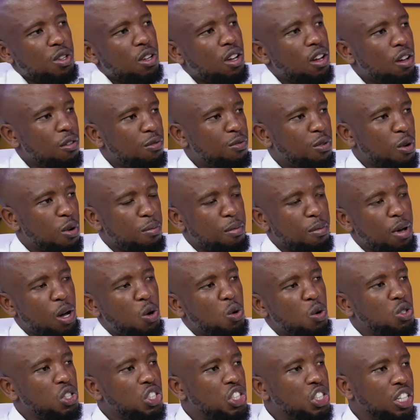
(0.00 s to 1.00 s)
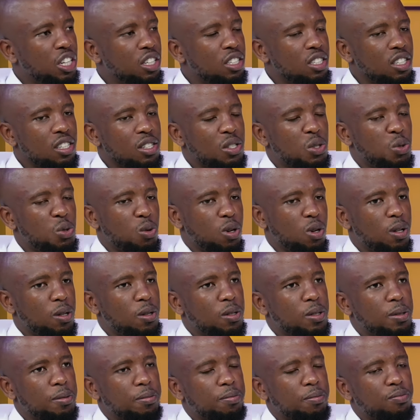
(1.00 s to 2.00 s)
uh, from my own journey as well.
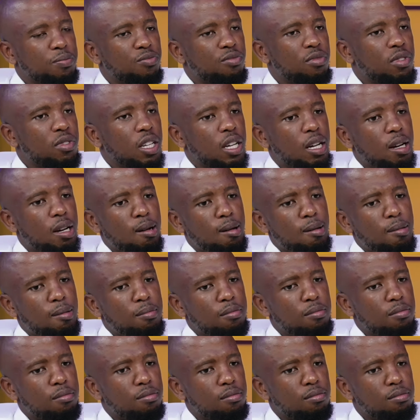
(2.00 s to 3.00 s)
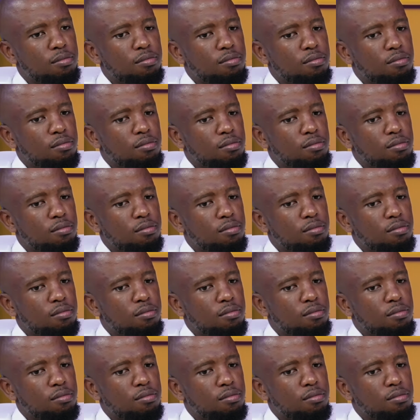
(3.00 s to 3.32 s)
Mm. Um,